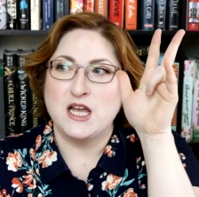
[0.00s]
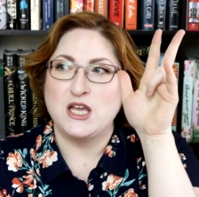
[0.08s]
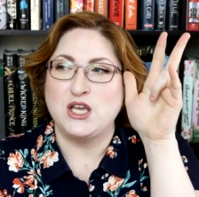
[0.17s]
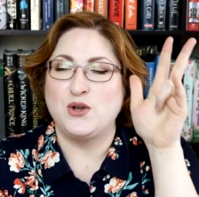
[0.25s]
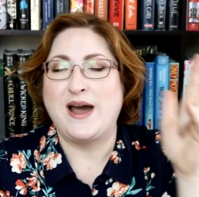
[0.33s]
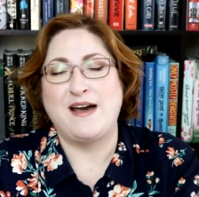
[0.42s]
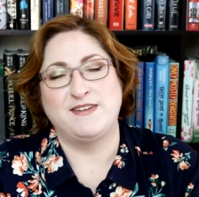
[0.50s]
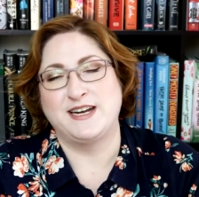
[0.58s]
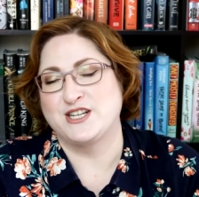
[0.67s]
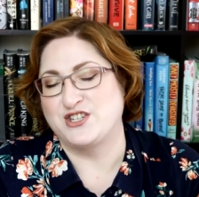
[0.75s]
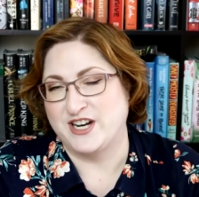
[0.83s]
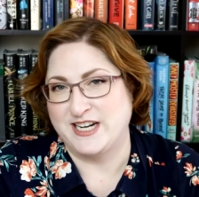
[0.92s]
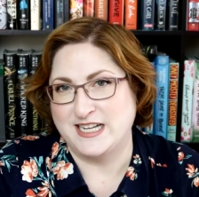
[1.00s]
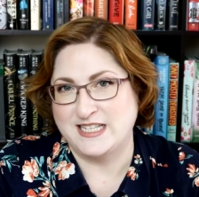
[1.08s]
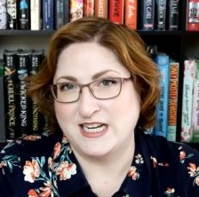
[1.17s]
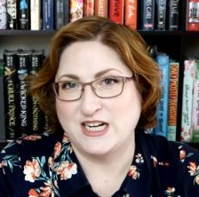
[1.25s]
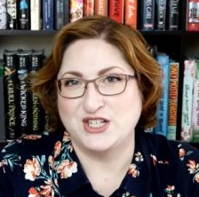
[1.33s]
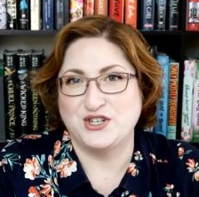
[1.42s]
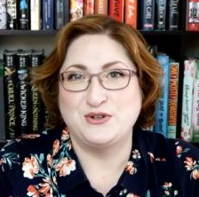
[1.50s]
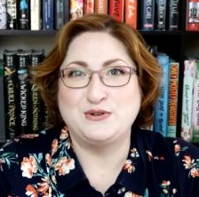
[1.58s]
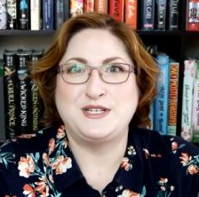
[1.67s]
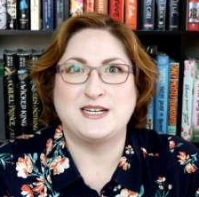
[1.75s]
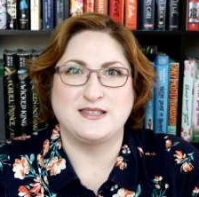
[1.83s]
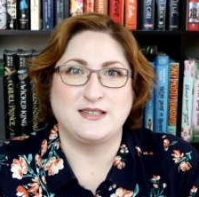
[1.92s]
you have an extraneous character who
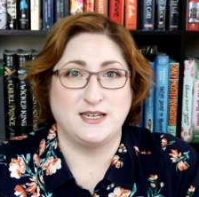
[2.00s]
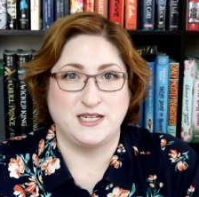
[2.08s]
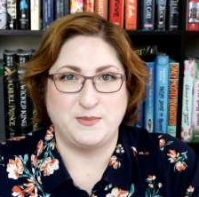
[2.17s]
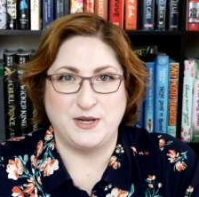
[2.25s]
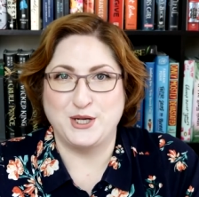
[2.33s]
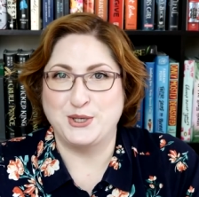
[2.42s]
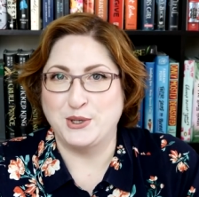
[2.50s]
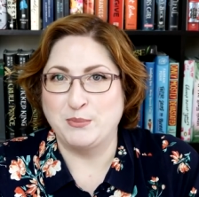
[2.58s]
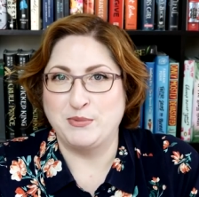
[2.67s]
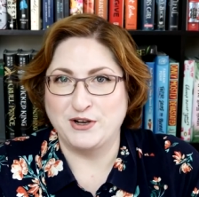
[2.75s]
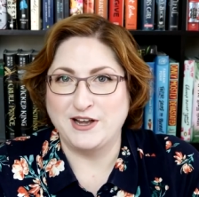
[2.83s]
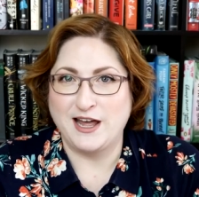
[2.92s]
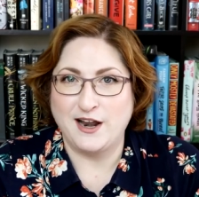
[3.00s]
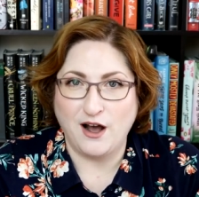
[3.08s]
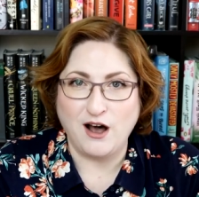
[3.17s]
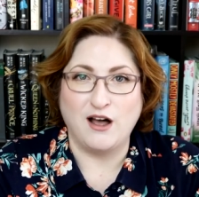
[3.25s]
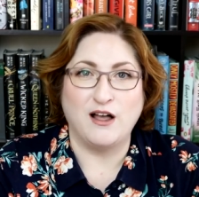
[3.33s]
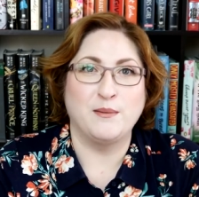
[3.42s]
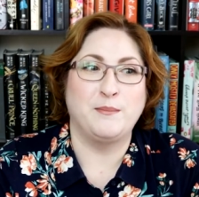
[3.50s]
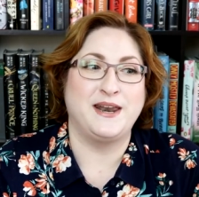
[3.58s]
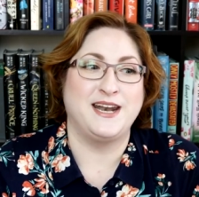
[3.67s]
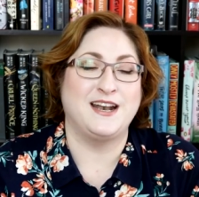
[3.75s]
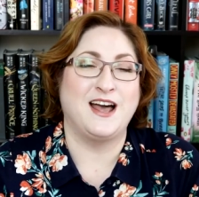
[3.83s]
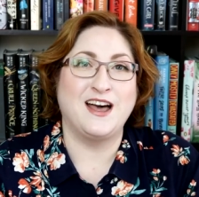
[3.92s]
doesn't need to be in your book at all. But
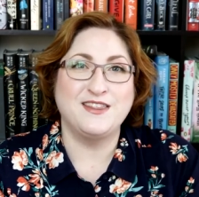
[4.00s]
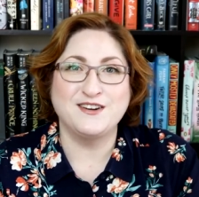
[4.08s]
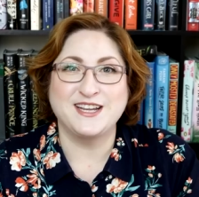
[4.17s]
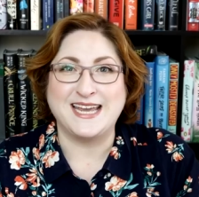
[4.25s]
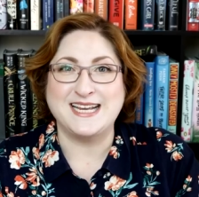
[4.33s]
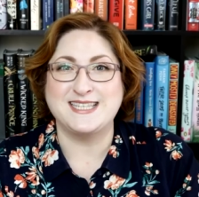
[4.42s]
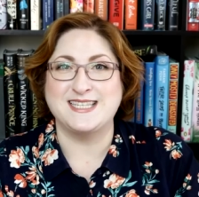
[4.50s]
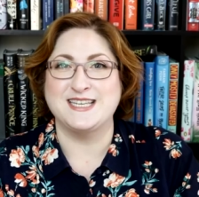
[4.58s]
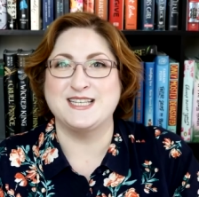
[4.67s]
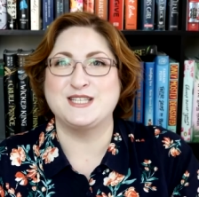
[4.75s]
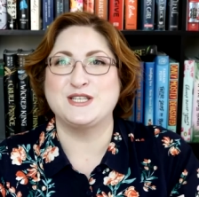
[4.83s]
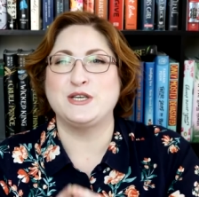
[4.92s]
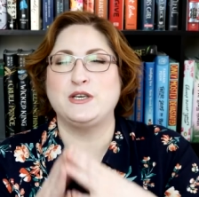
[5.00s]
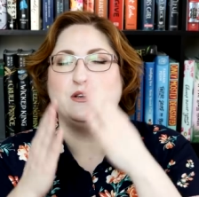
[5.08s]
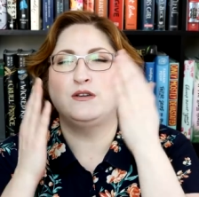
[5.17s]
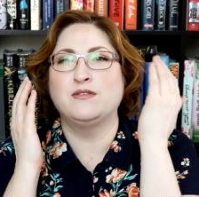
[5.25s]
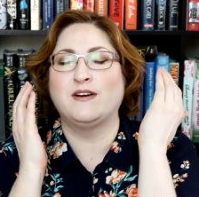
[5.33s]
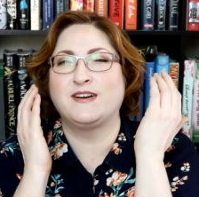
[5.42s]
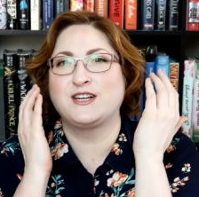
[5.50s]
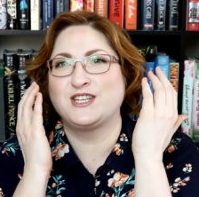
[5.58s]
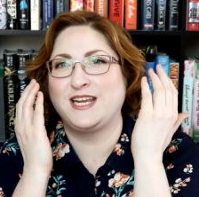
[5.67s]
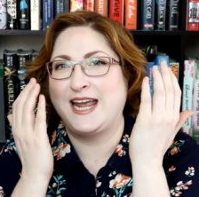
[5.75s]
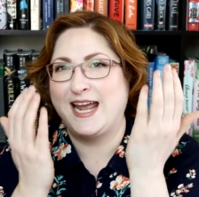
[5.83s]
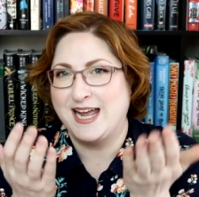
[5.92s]
in other cases, you have
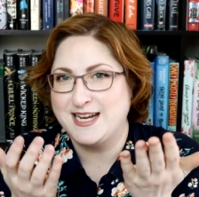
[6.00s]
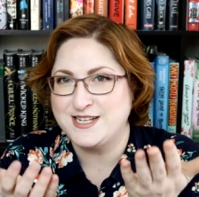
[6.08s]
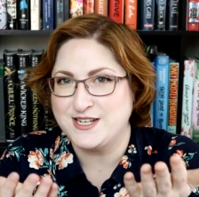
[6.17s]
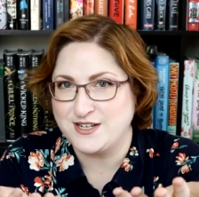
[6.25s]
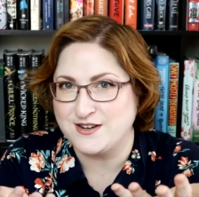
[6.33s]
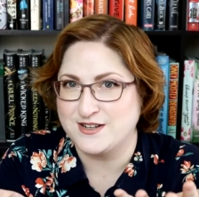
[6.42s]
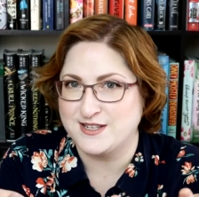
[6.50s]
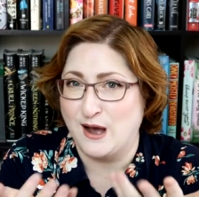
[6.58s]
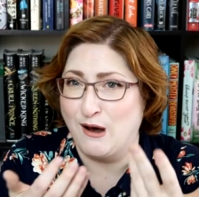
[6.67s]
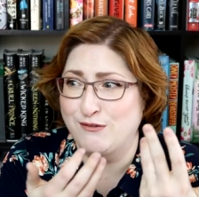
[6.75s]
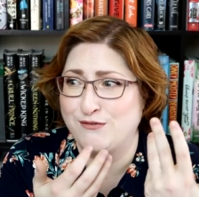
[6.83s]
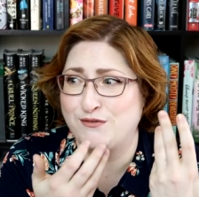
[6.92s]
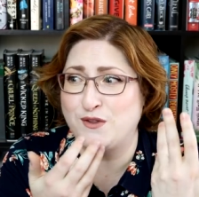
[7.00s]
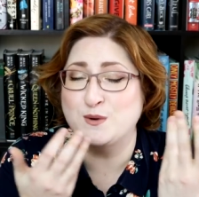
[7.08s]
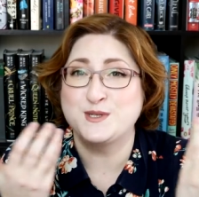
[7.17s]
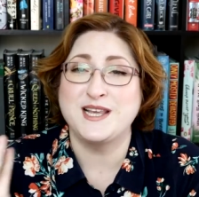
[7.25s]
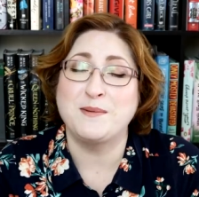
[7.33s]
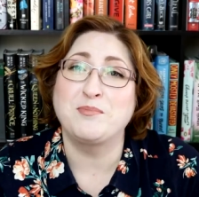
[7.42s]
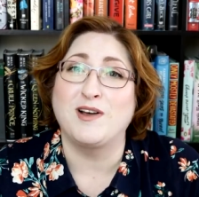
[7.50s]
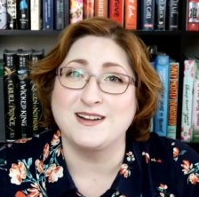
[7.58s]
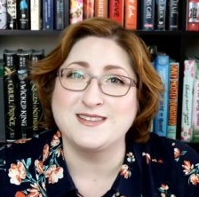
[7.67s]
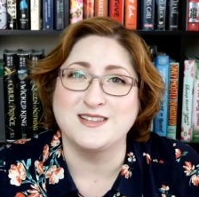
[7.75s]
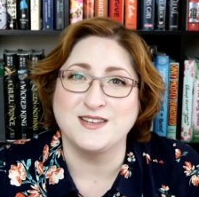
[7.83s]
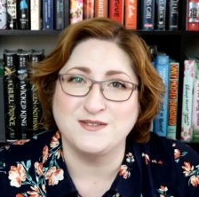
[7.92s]
actually handed yourself those
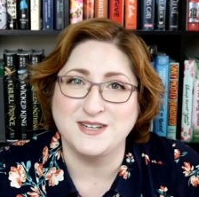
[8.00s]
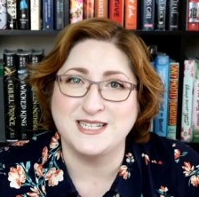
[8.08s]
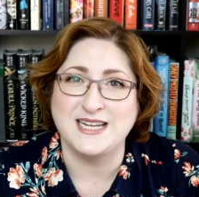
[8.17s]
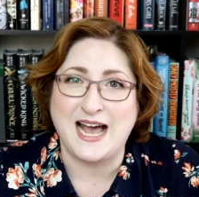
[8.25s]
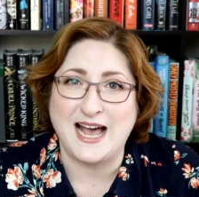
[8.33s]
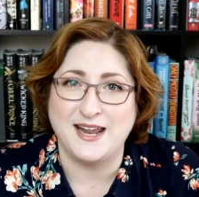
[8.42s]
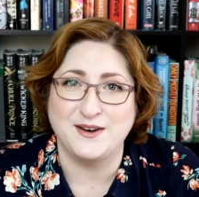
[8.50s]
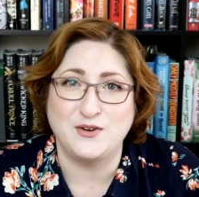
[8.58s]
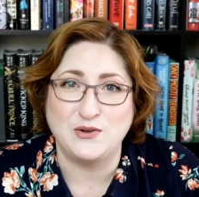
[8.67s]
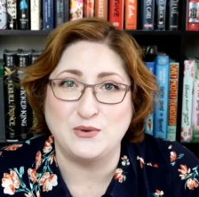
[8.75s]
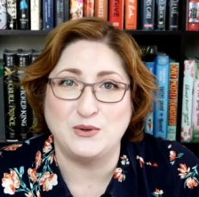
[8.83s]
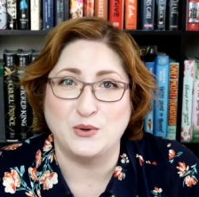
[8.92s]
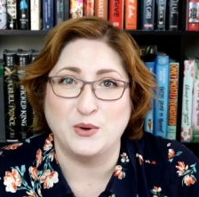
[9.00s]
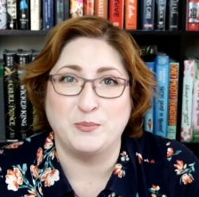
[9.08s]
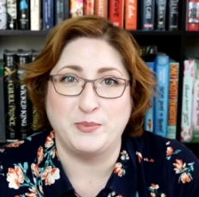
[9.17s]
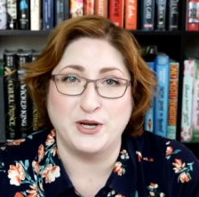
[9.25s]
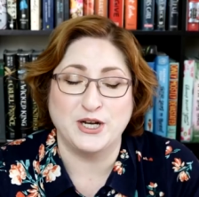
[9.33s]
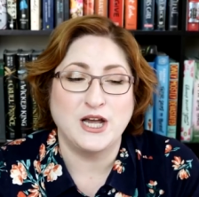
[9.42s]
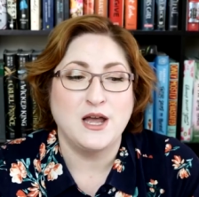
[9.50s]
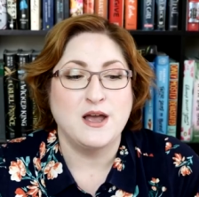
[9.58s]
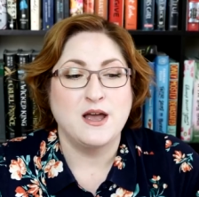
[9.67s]
subplots that you need to add to your book.